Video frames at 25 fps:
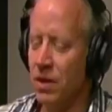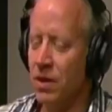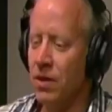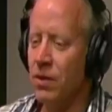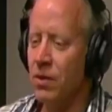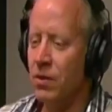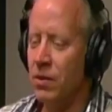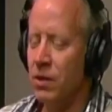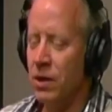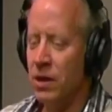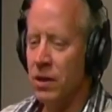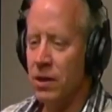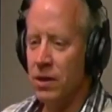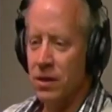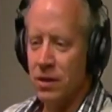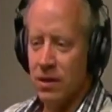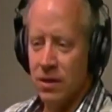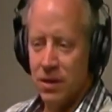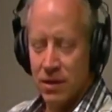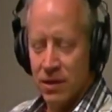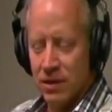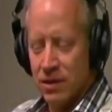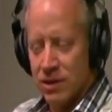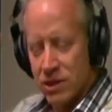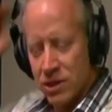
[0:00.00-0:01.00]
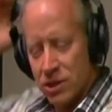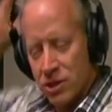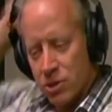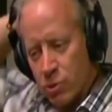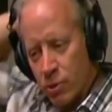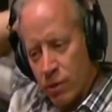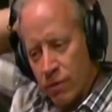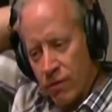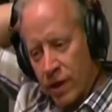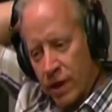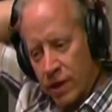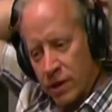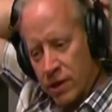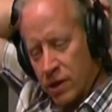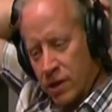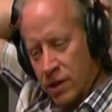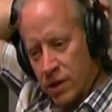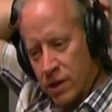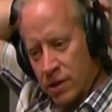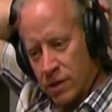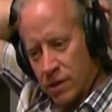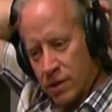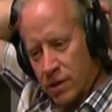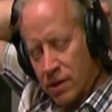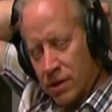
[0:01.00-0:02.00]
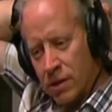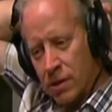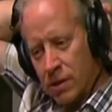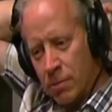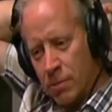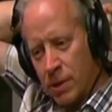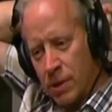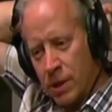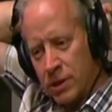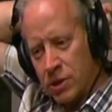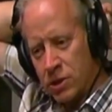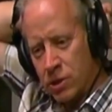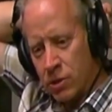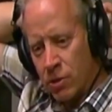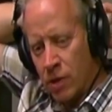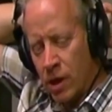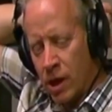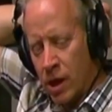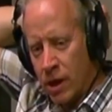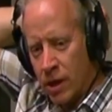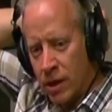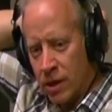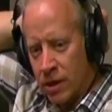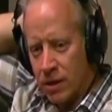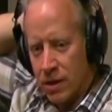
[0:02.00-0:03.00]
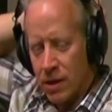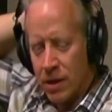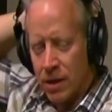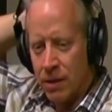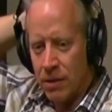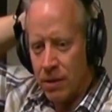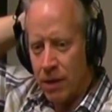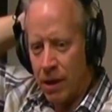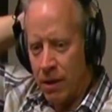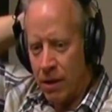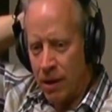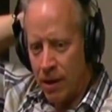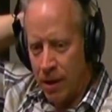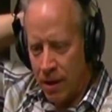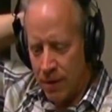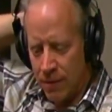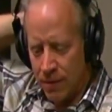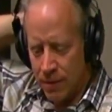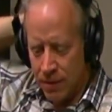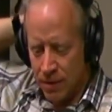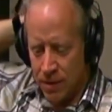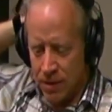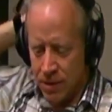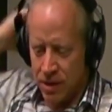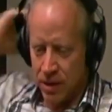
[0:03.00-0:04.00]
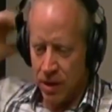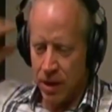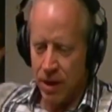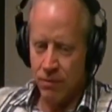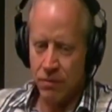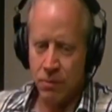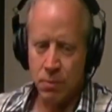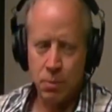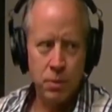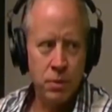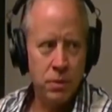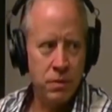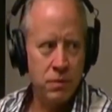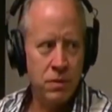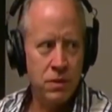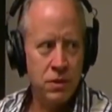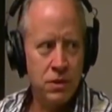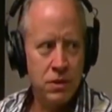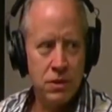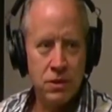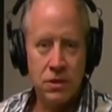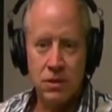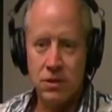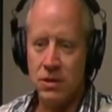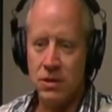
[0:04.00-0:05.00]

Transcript: Well, and just reflecting on Pastor Ryan, I did have the privilege